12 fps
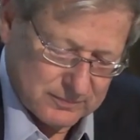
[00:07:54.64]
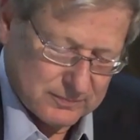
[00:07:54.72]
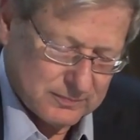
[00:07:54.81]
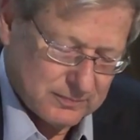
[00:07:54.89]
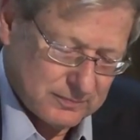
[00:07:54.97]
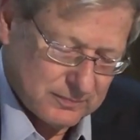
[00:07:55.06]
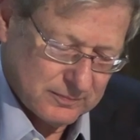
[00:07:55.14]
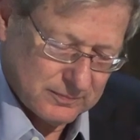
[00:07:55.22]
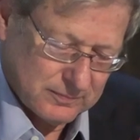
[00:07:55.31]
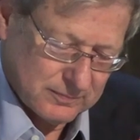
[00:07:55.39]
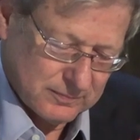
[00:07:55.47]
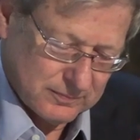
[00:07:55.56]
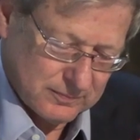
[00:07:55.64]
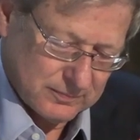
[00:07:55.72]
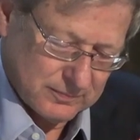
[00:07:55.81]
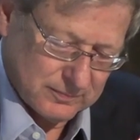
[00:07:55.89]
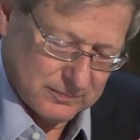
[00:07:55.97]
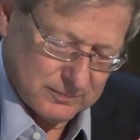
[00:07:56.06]
inflation is
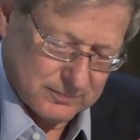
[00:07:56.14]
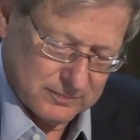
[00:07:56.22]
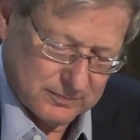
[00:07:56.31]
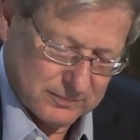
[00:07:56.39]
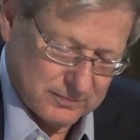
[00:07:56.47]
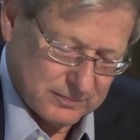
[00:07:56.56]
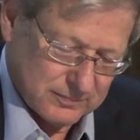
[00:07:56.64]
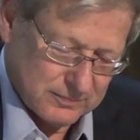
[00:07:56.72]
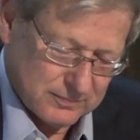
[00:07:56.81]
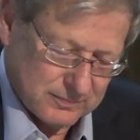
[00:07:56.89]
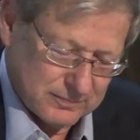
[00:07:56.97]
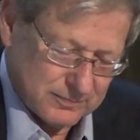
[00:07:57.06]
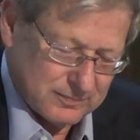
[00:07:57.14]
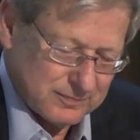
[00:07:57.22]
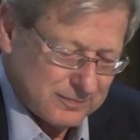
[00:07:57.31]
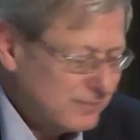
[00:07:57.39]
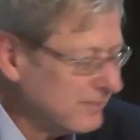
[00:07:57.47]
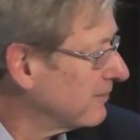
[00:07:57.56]
also triggering
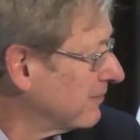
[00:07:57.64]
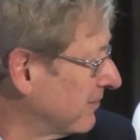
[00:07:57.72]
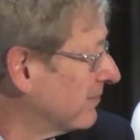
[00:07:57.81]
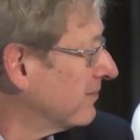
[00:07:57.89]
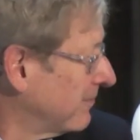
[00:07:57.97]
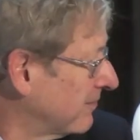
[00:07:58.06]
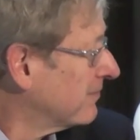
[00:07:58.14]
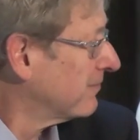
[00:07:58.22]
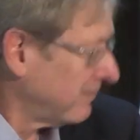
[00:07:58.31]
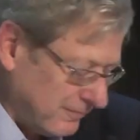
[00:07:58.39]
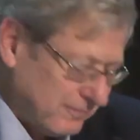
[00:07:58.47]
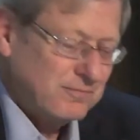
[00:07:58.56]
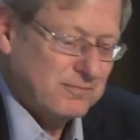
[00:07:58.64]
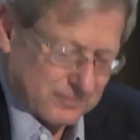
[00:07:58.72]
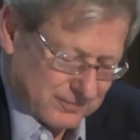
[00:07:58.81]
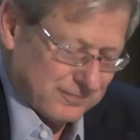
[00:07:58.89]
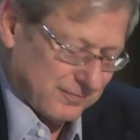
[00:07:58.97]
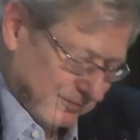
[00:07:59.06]
populist reactions that